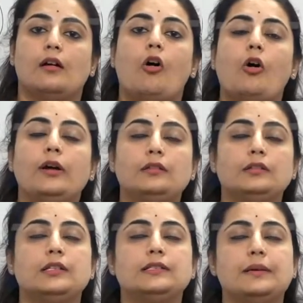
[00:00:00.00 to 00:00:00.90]
or
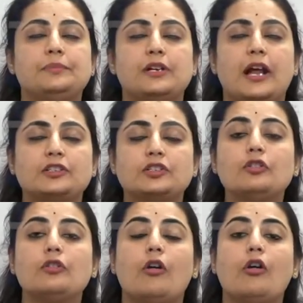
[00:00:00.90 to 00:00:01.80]
the subtraction
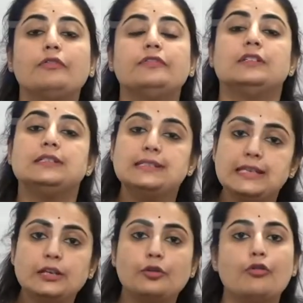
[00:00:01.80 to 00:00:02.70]
of
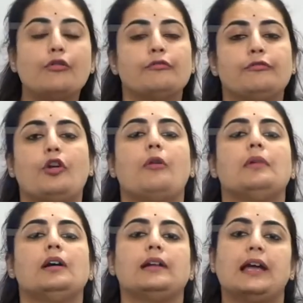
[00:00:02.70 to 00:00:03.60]
0
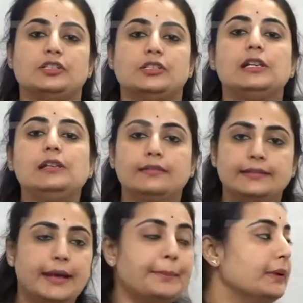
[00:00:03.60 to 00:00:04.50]
from a rational
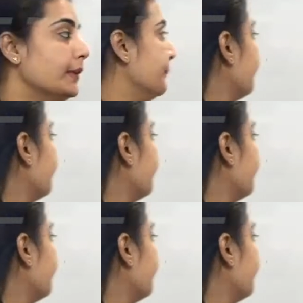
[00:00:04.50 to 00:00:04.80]
number.